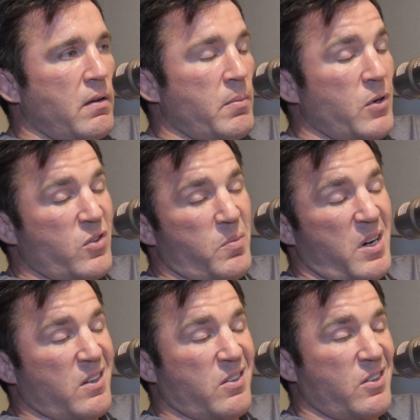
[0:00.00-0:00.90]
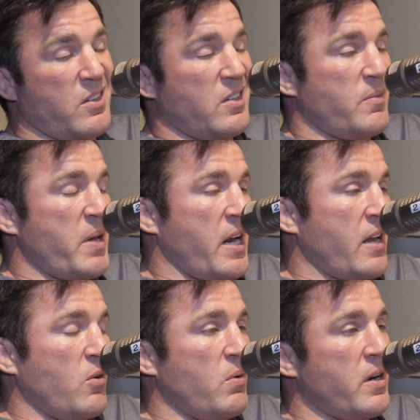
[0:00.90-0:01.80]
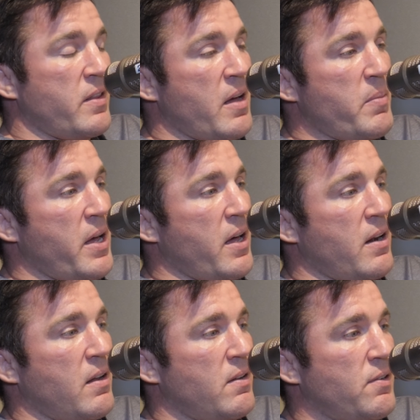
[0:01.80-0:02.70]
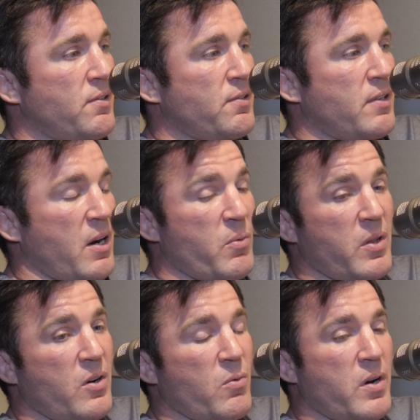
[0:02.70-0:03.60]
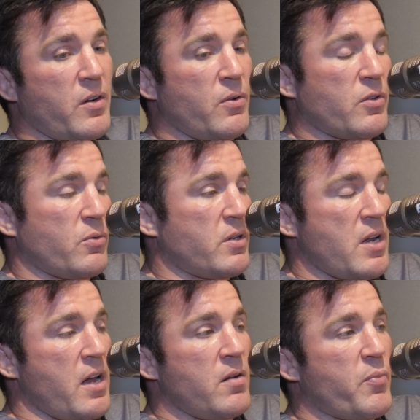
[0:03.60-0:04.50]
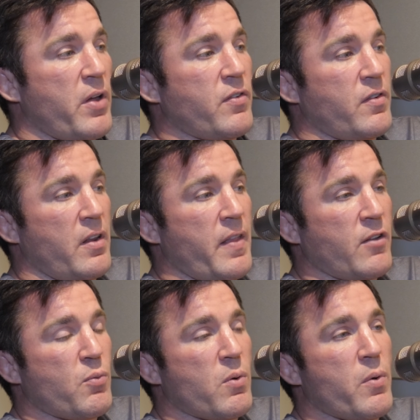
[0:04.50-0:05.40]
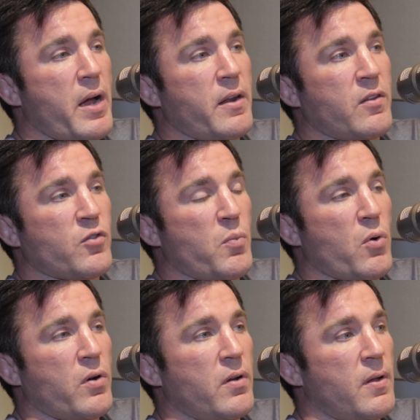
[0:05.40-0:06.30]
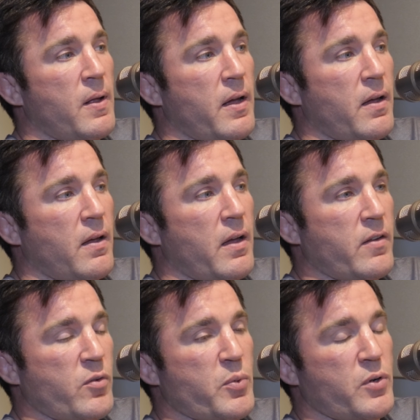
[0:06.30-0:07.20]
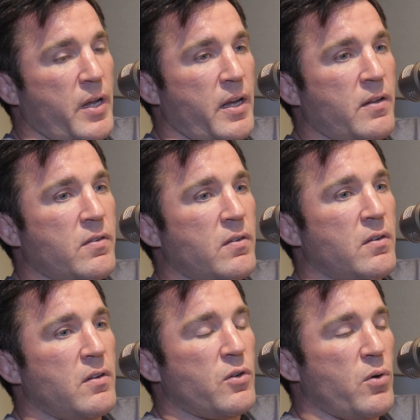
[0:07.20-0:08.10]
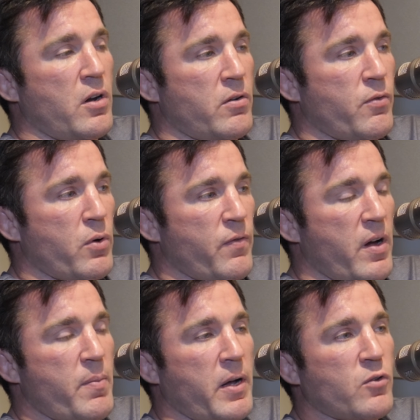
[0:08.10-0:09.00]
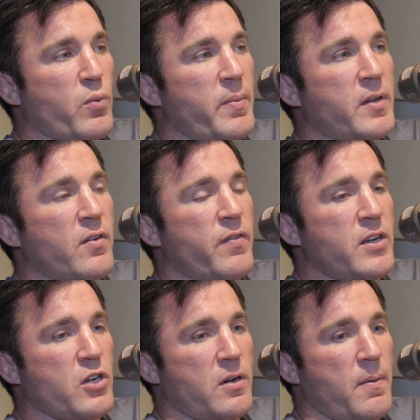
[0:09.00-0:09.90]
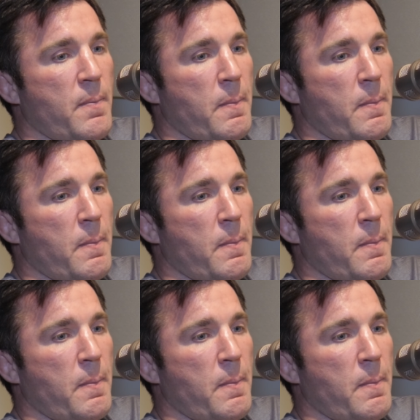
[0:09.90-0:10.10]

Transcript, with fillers: And most of the boxers just said, man, I don't want it that bad. I really don't want to do it. So it's not unprecedented, and that's where we're at in the sport as it pertains to one forty-five pounds women's division.